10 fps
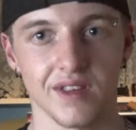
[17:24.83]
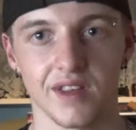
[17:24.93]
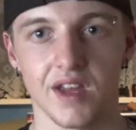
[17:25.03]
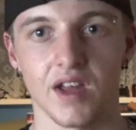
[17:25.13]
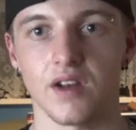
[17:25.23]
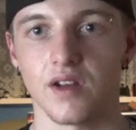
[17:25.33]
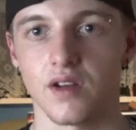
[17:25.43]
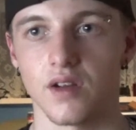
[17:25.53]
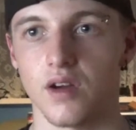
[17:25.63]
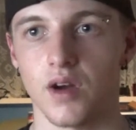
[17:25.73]
again,
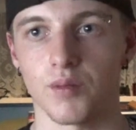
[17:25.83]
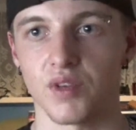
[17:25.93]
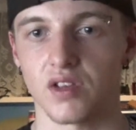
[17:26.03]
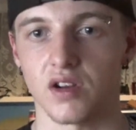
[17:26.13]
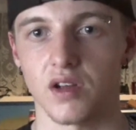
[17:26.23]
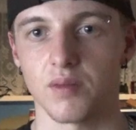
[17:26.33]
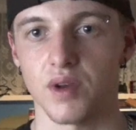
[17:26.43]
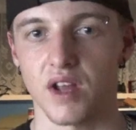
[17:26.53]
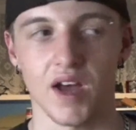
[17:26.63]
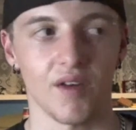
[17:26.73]
I'm just going to
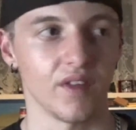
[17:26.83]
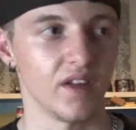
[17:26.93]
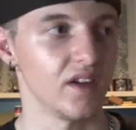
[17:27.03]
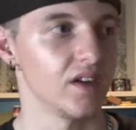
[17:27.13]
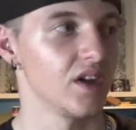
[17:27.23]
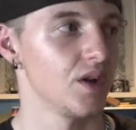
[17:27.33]
put it out there.